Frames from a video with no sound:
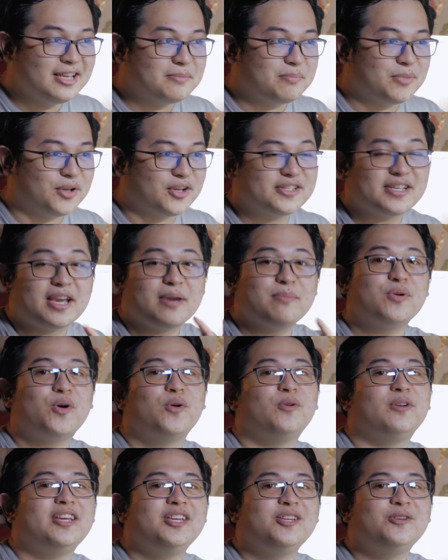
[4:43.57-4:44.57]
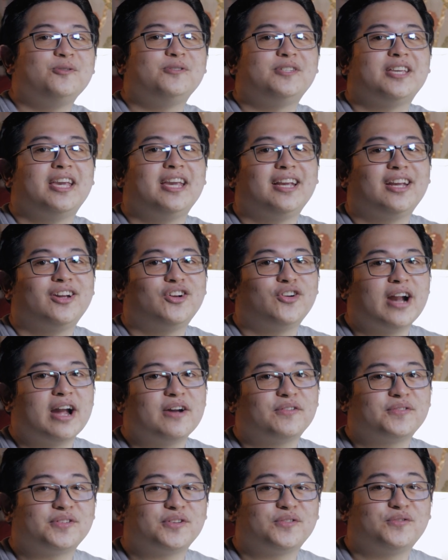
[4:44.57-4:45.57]
because I'm only using
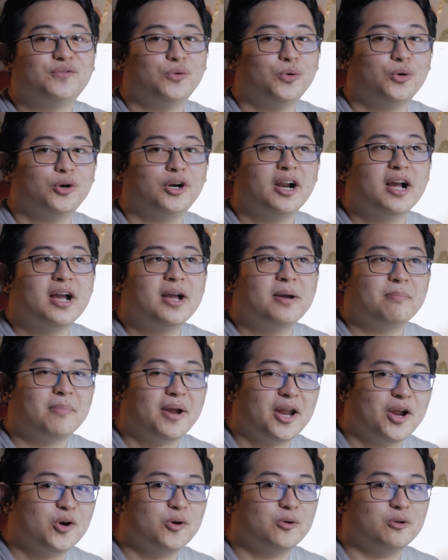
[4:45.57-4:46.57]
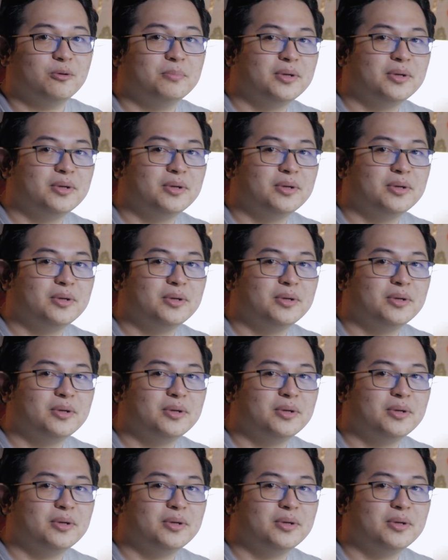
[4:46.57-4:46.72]
Craft for my own.